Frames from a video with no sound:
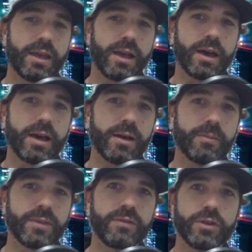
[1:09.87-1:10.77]

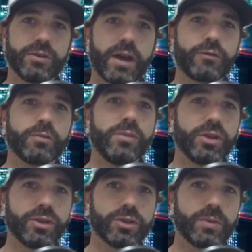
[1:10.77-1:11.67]
If you're not
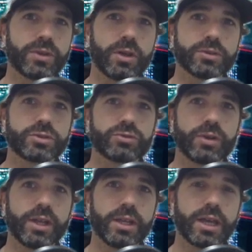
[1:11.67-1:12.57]
familiar with
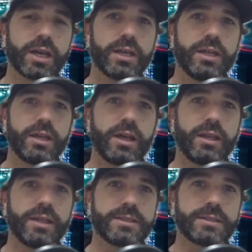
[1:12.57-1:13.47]
Australia,
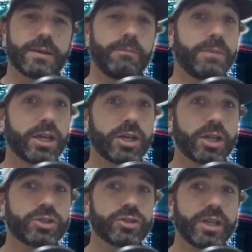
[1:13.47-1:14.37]
it's a big
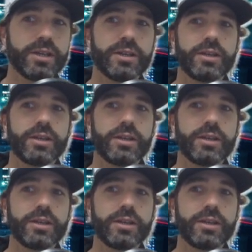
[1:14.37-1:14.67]
country.